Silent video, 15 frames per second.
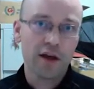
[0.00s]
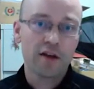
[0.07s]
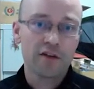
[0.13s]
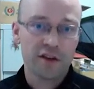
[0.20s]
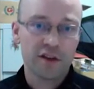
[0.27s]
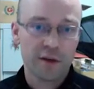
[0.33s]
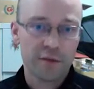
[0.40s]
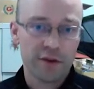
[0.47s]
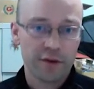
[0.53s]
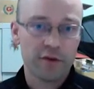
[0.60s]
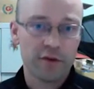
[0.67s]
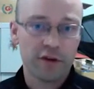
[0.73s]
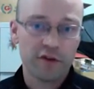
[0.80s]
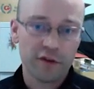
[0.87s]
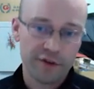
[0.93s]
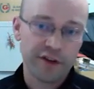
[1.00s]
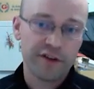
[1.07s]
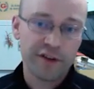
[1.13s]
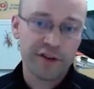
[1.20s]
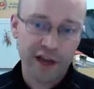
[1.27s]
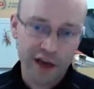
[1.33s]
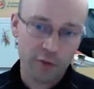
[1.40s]
some of them contributed
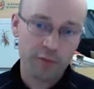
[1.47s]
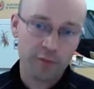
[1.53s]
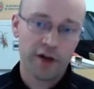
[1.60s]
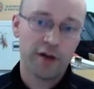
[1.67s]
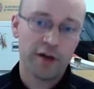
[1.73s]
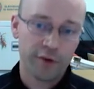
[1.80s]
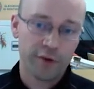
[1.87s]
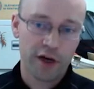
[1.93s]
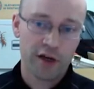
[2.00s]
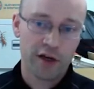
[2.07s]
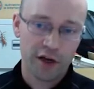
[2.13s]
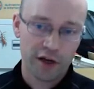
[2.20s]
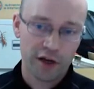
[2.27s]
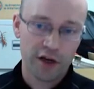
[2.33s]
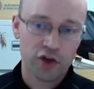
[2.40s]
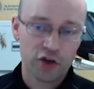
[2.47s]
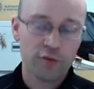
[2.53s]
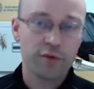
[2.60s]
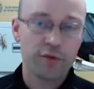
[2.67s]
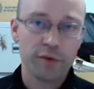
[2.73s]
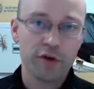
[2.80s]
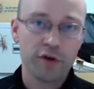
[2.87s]
to help, but a
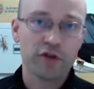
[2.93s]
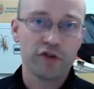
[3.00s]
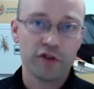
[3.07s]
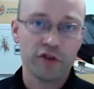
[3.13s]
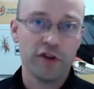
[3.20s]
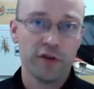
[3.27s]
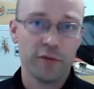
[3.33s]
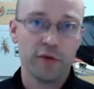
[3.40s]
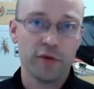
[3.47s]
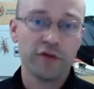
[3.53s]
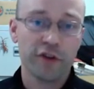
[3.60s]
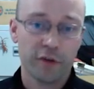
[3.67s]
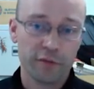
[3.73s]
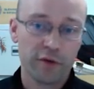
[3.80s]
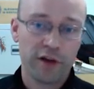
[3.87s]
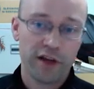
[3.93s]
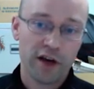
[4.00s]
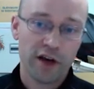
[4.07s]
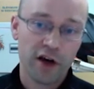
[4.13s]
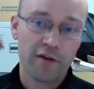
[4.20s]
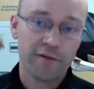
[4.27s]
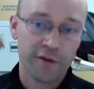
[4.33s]
good proportion of them also, probably
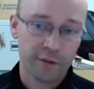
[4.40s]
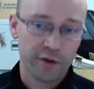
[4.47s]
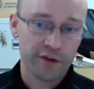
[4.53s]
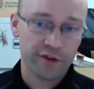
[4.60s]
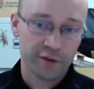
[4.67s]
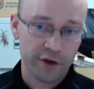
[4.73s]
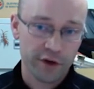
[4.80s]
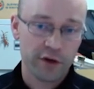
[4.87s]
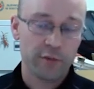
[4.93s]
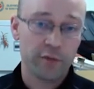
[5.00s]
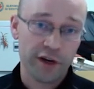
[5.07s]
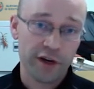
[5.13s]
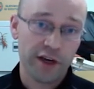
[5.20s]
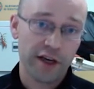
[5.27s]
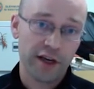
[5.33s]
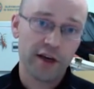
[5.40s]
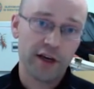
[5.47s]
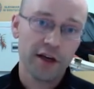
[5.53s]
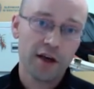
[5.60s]
half the ones that weren't breeding,